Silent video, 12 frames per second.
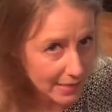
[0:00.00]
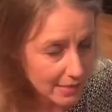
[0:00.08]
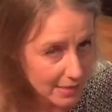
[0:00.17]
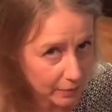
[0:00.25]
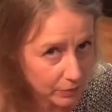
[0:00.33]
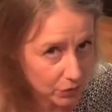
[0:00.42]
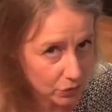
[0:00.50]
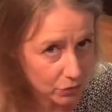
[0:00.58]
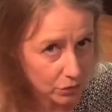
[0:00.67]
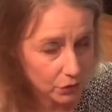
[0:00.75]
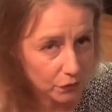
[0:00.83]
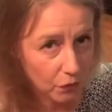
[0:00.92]

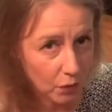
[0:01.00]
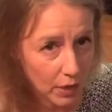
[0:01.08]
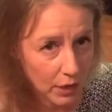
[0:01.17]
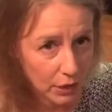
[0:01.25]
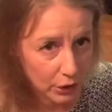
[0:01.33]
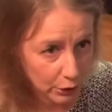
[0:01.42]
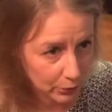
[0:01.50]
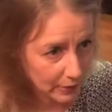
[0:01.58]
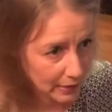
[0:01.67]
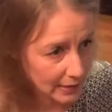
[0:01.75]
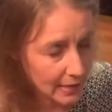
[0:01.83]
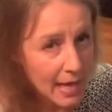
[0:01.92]
substitutes for
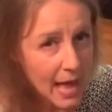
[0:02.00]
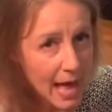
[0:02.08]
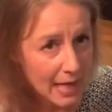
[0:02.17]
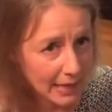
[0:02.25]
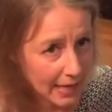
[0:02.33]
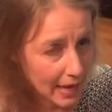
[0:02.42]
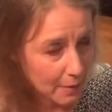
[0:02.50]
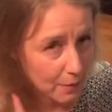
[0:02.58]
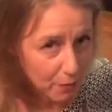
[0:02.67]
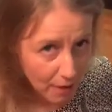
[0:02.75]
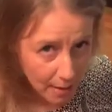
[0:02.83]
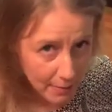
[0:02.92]
gluten. And like I
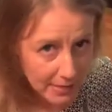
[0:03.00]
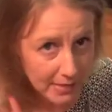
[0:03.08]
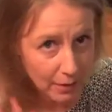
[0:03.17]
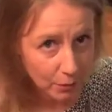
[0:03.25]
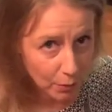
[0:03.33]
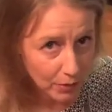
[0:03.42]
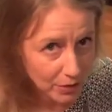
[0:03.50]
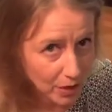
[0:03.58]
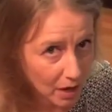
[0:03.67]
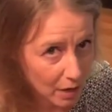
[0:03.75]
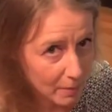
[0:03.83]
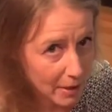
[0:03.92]
promised, I will
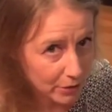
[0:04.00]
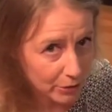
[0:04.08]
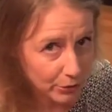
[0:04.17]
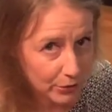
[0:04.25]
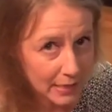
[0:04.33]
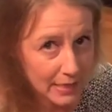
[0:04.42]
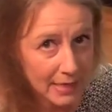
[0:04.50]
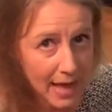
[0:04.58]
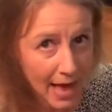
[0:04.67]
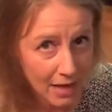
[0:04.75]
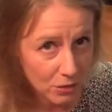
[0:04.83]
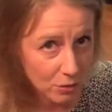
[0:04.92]
talk about gluten
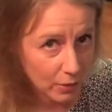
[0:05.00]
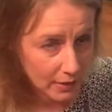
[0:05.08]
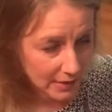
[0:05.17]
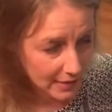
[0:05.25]
towards the